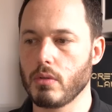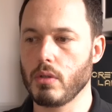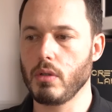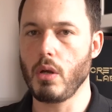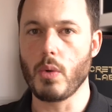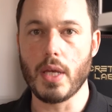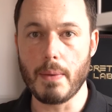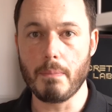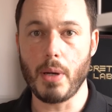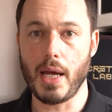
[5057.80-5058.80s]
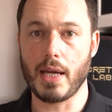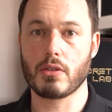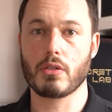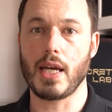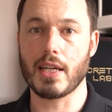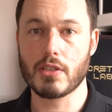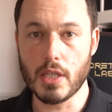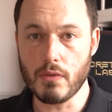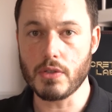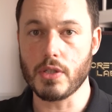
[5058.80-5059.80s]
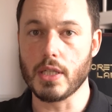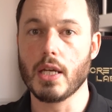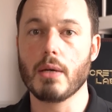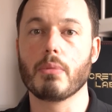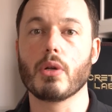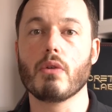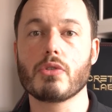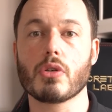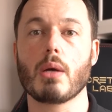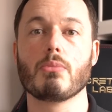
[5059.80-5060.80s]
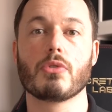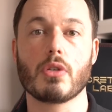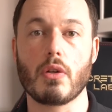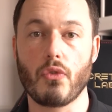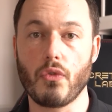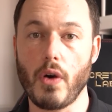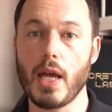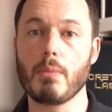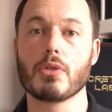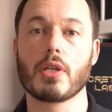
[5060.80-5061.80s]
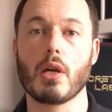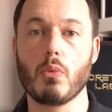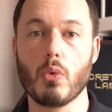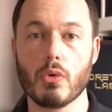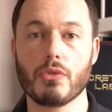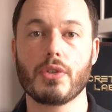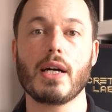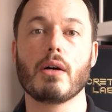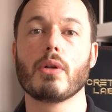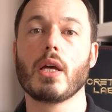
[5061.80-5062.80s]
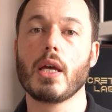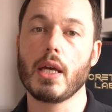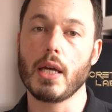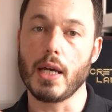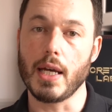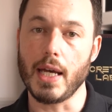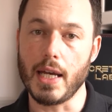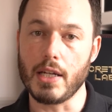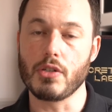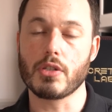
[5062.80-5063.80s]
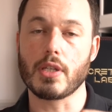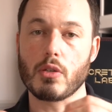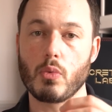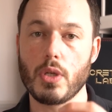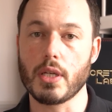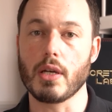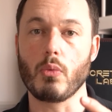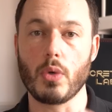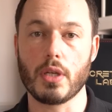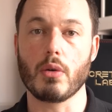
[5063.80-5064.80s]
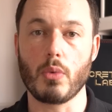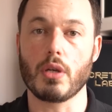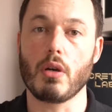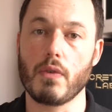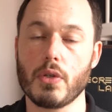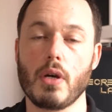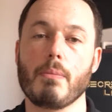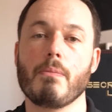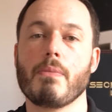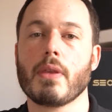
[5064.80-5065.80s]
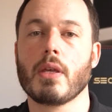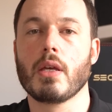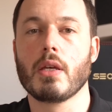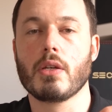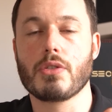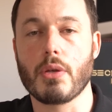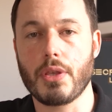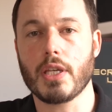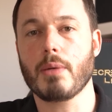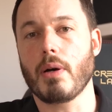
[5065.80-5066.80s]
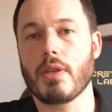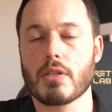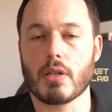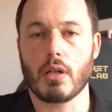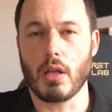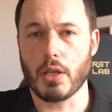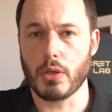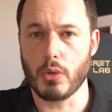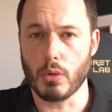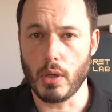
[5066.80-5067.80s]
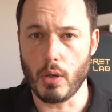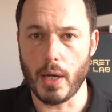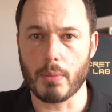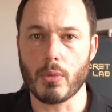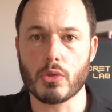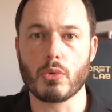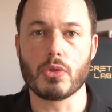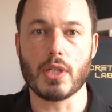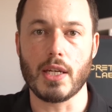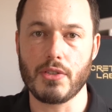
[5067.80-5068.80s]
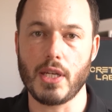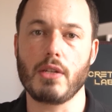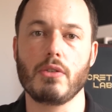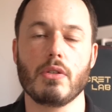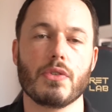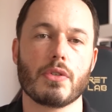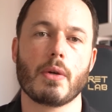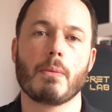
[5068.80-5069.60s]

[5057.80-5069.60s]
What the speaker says: low impact activity, but over time certain fibers get worn down and it just gets weaker and weaker and weaker over time. So think about this like your lower back muscles and tendons.